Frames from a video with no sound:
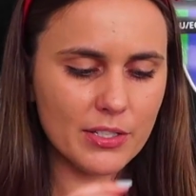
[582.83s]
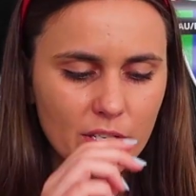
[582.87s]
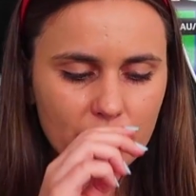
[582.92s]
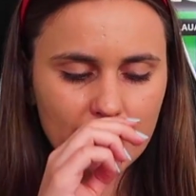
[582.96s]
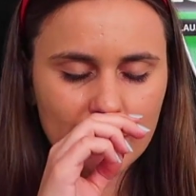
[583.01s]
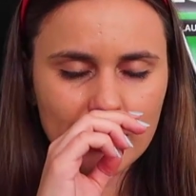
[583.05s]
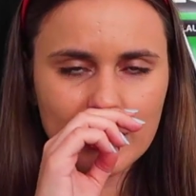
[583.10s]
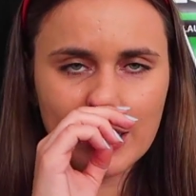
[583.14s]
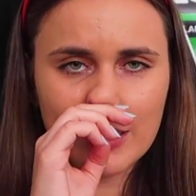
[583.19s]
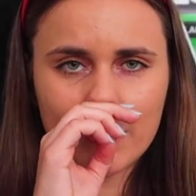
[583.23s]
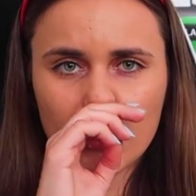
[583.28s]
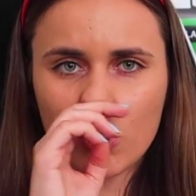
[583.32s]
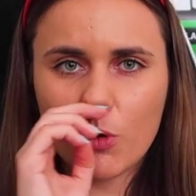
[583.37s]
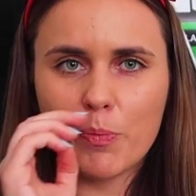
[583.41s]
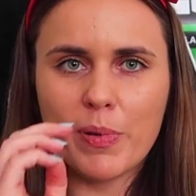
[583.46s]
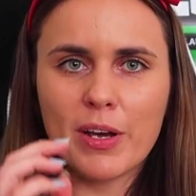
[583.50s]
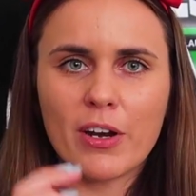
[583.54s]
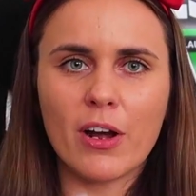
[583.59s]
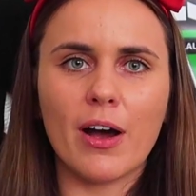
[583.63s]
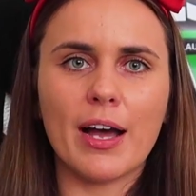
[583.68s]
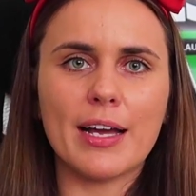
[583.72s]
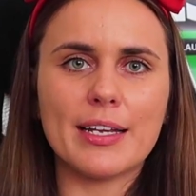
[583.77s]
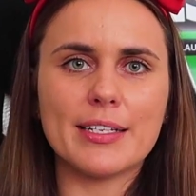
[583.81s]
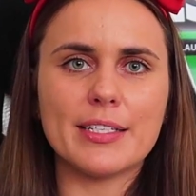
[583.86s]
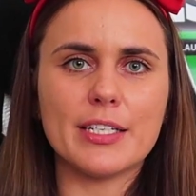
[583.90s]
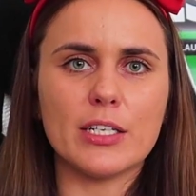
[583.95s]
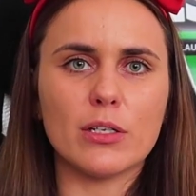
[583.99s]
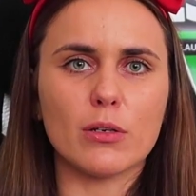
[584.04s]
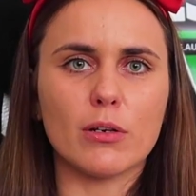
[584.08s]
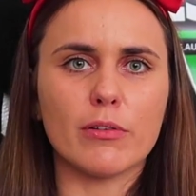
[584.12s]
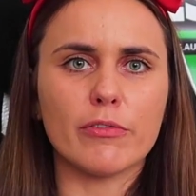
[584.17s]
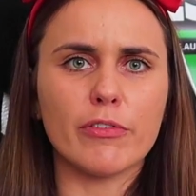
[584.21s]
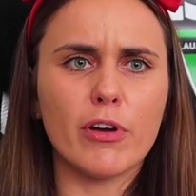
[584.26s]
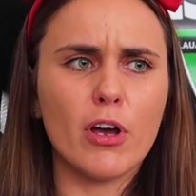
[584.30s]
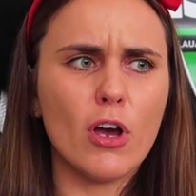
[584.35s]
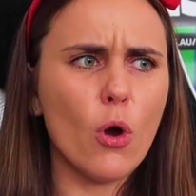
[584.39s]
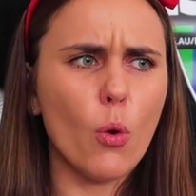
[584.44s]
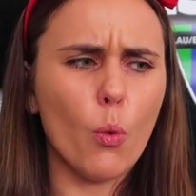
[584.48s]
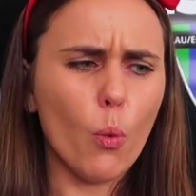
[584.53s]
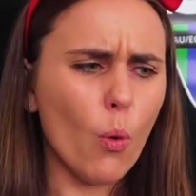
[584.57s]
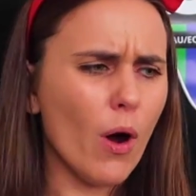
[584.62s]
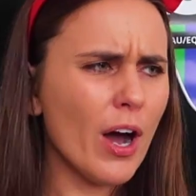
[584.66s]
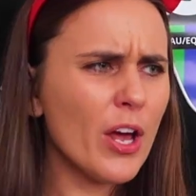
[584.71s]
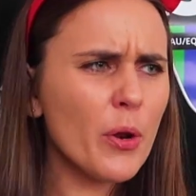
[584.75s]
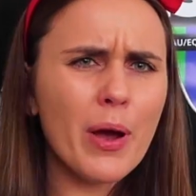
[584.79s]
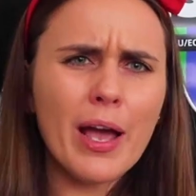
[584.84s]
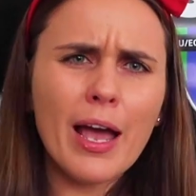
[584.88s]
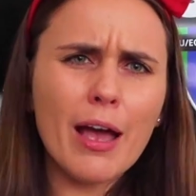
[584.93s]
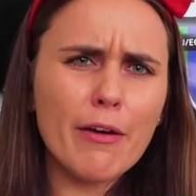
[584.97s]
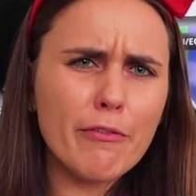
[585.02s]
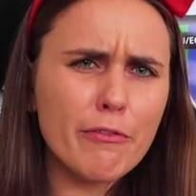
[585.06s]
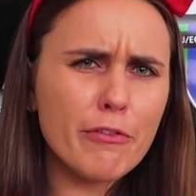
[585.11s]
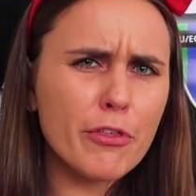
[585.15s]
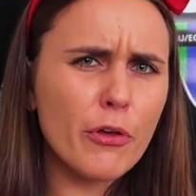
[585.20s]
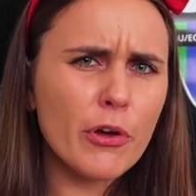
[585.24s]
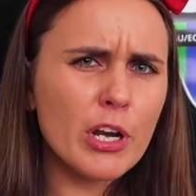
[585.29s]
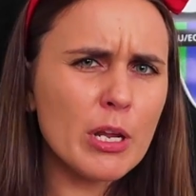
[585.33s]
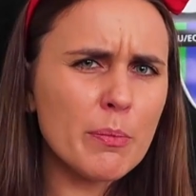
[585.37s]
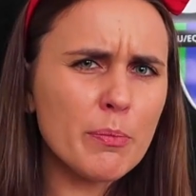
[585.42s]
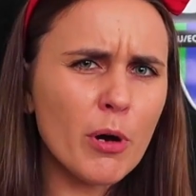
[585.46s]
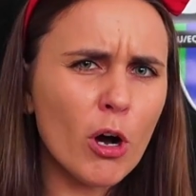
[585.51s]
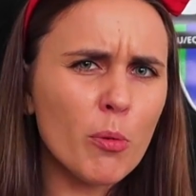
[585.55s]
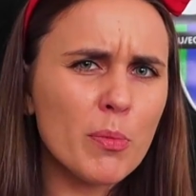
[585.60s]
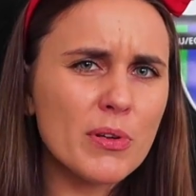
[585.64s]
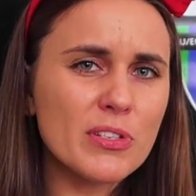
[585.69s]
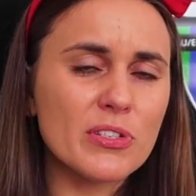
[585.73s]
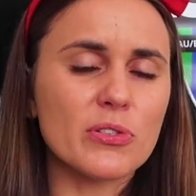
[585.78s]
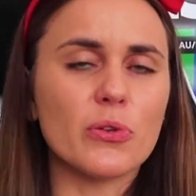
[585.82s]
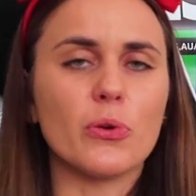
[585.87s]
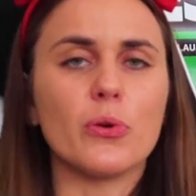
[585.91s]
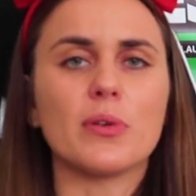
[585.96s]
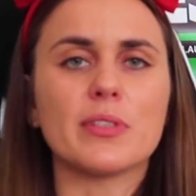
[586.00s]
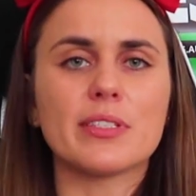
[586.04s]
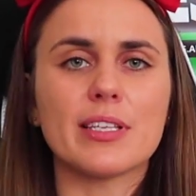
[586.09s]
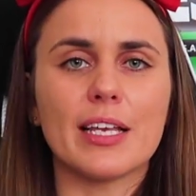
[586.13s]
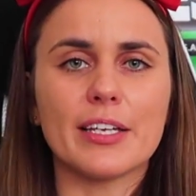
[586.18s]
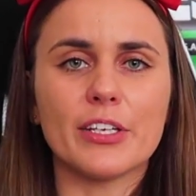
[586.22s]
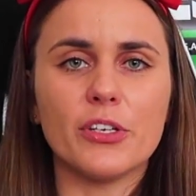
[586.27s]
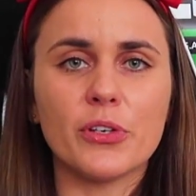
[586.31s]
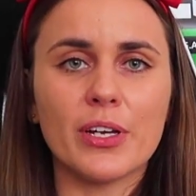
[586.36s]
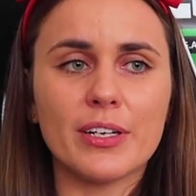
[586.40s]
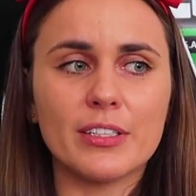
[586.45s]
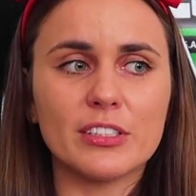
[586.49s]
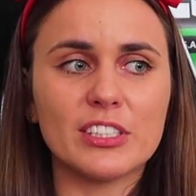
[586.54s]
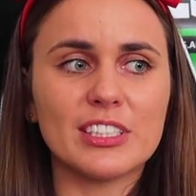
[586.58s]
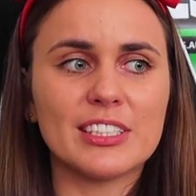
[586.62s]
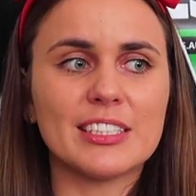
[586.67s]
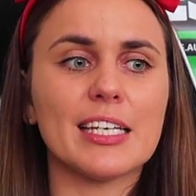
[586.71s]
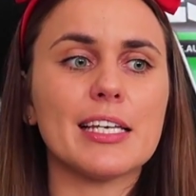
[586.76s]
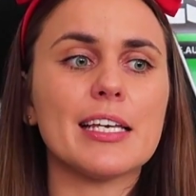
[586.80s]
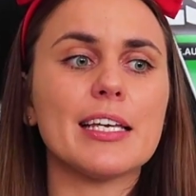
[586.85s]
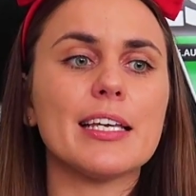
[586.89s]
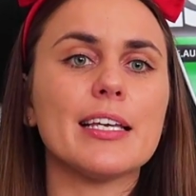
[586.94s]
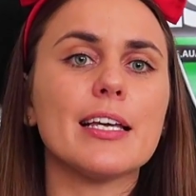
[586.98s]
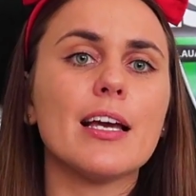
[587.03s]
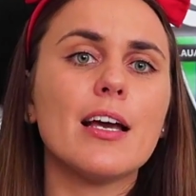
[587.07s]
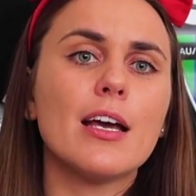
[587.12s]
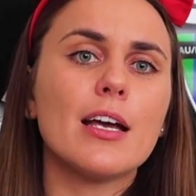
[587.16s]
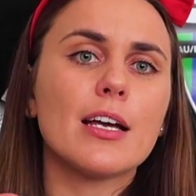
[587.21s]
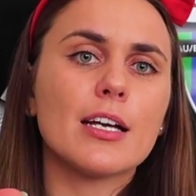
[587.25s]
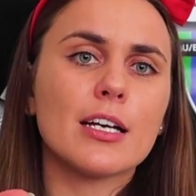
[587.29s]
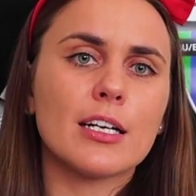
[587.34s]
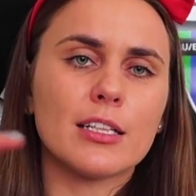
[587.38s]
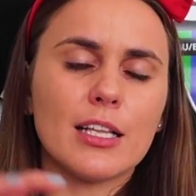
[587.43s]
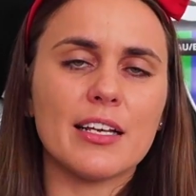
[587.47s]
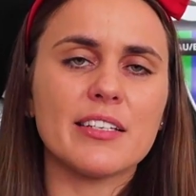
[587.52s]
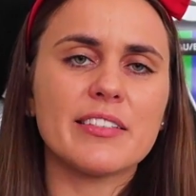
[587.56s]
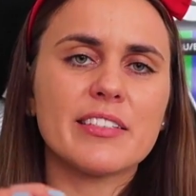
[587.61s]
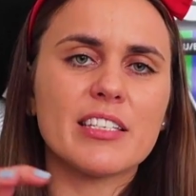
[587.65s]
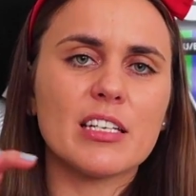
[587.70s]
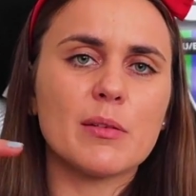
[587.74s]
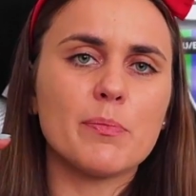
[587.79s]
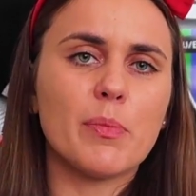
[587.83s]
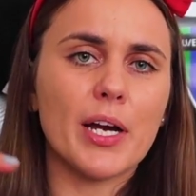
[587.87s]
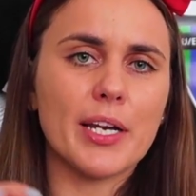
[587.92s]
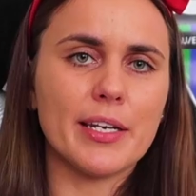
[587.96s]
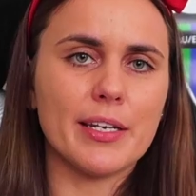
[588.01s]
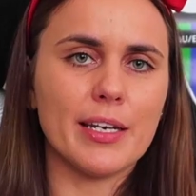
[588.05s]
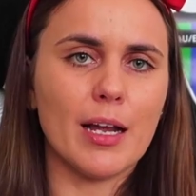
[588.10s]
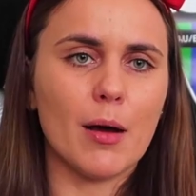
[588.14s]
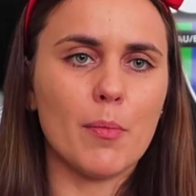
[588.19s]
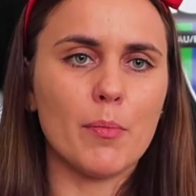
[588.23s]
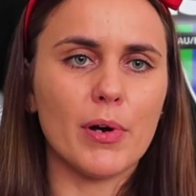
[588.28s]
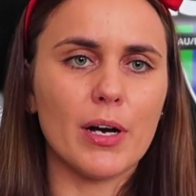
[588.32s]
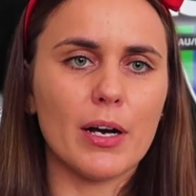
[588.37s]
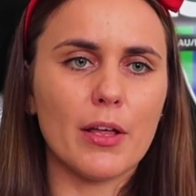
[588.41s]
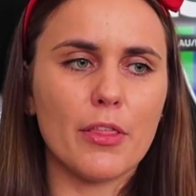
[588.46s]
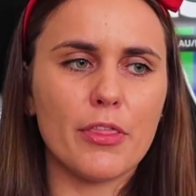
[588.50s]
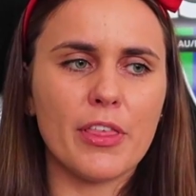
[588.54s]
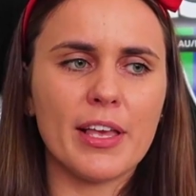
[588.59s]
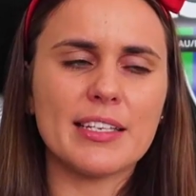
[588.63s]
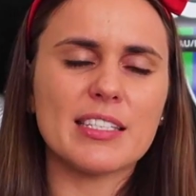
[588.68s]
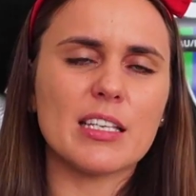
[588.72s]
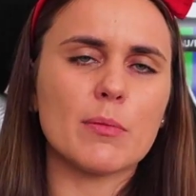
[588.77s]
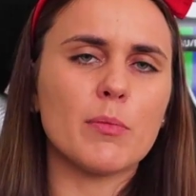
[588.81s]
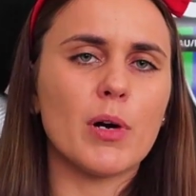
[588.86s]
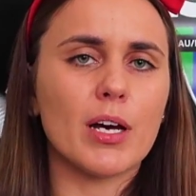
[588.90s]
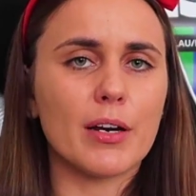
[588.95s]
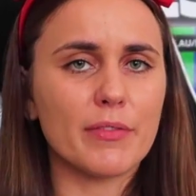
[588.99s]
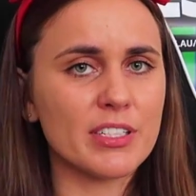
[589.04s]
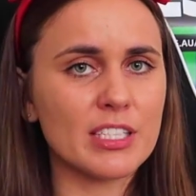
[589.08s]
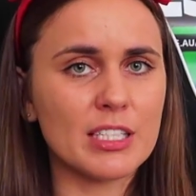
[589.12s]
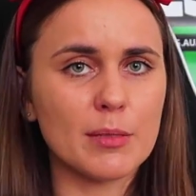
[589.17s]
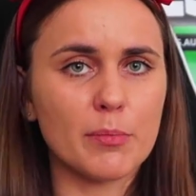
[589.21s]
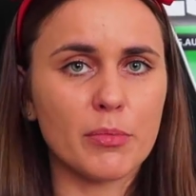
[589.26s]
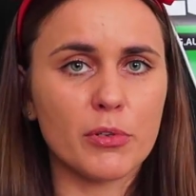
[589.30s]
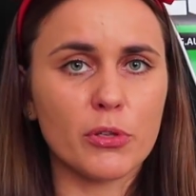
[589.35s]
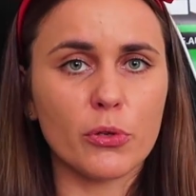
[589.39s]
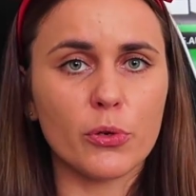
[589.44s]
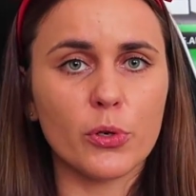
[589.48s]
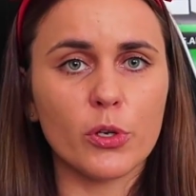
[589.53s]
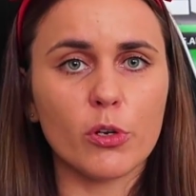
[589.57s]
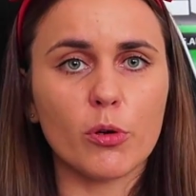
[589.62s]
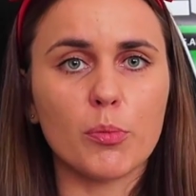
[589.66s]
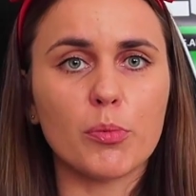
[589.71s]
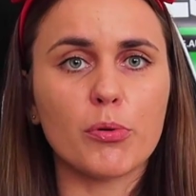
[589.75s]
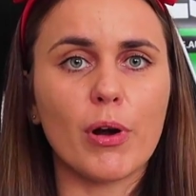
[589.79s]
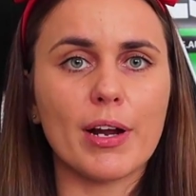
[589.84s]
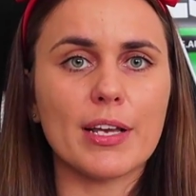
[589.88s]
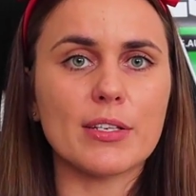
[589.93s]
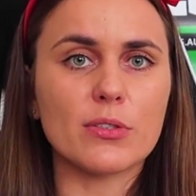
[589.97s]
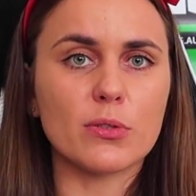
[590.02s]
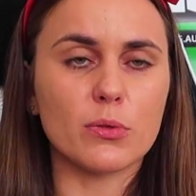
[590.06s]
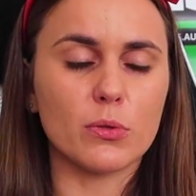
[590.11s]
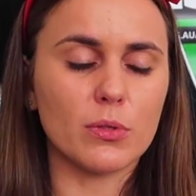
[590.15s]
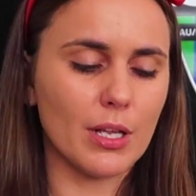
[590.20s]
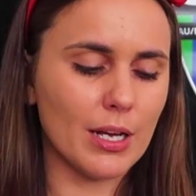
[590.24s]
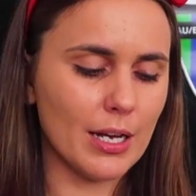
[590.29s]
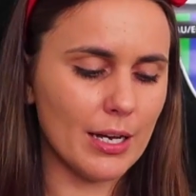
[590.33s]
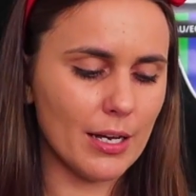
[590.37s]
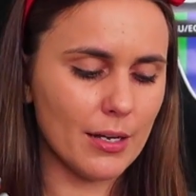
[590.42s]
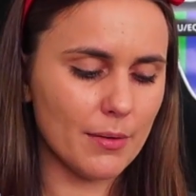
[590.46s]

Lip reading: So this gives you a better idea of, why do I have 30 Bulbasaurs? Like you can see clustered by number, things that might have slipped through your appraisal